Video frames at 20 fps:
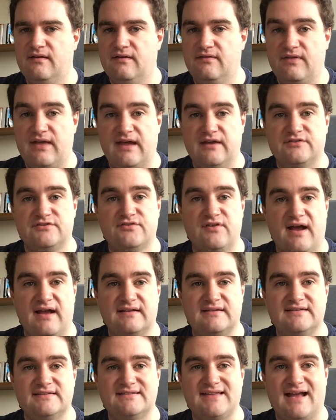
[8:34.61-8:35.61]
they
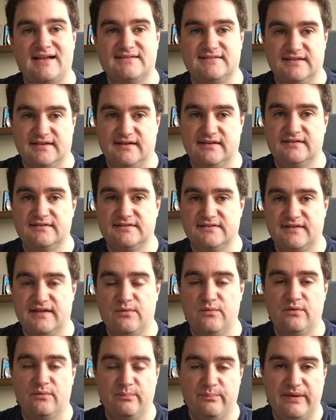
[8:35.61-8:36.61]
attract static, so they
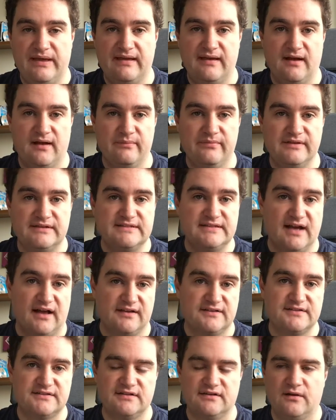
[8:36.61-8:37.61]
will pick up the dust,